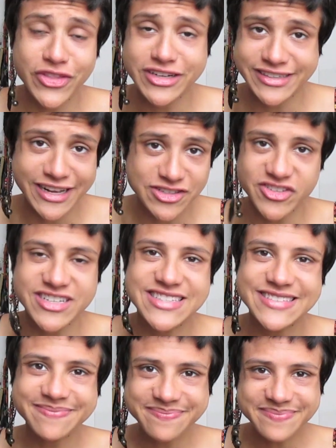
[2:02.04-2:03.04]
they're
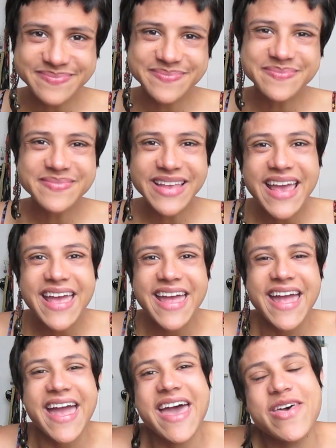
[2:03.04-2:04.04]
dangerous.
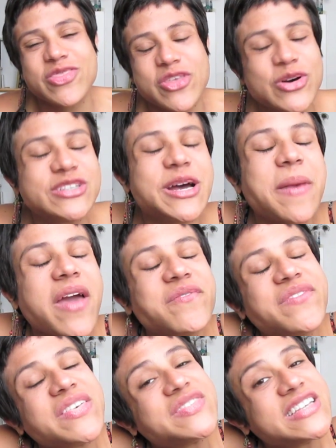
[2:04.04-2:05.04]
And those are my
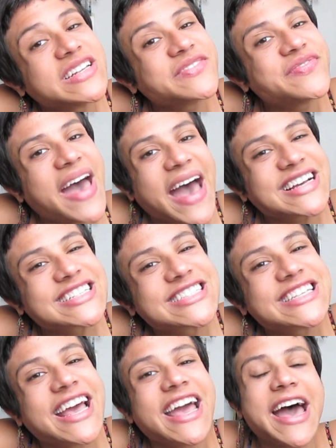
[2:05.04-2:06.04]
15
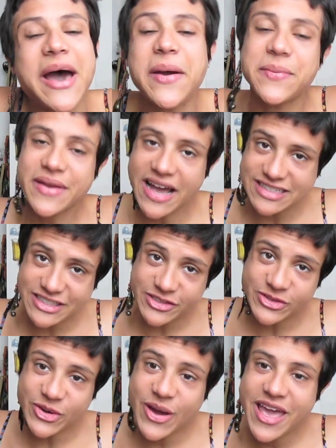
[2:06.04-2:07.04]
facts. I hope you guys
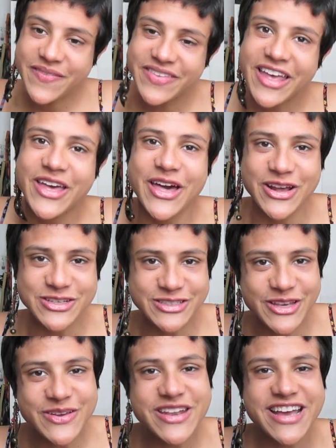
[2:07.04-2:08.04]
enjoy, and I'll
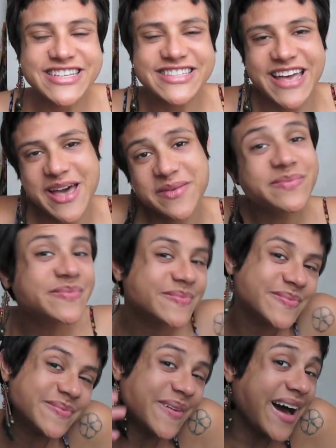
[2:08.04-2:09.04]
see you next time.
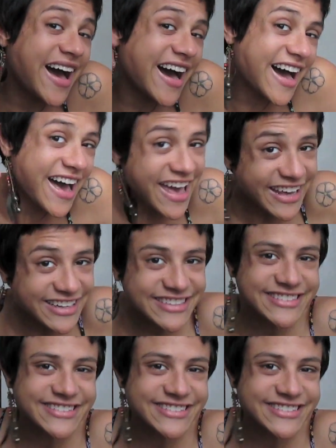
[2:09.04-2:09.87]
Bye.